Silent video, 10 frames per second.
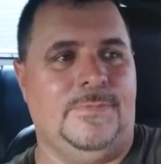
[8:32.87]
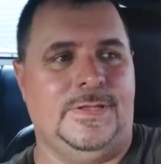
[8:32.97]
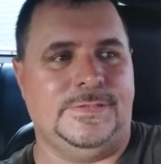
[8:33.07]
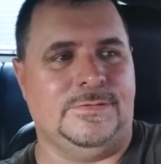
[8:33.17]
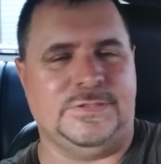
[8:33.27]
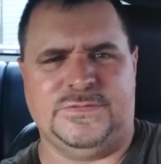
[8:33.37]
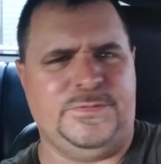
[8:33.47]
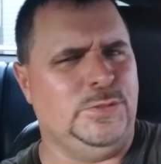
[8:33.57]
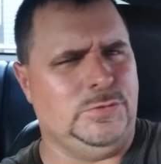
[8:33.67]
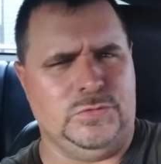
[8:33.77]
there was a
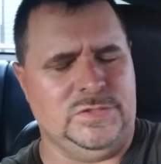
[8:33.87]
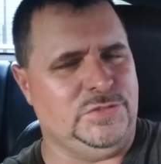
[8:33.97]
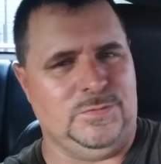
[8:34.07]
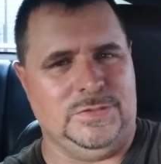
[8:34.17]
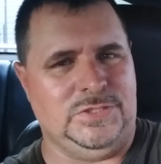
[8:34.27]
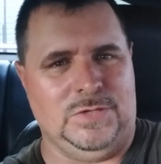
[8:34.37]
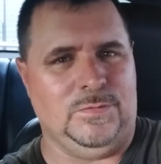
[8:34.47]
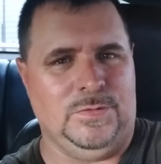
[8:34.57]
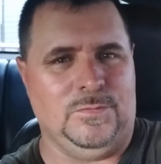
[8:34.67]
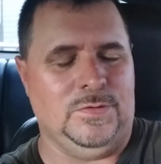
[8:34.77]
few choice words y'all
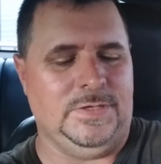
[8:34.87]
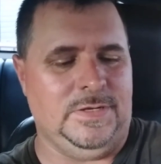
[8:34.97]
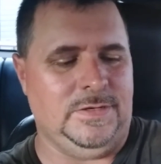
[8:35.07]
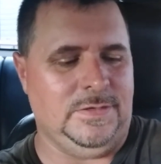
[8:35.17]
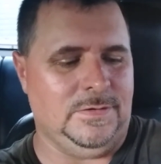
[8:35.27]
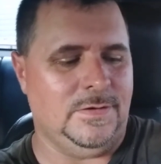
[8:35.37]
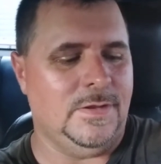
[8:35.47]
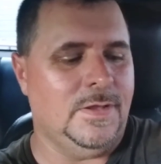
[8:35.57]
wouldn't have wanted to hear.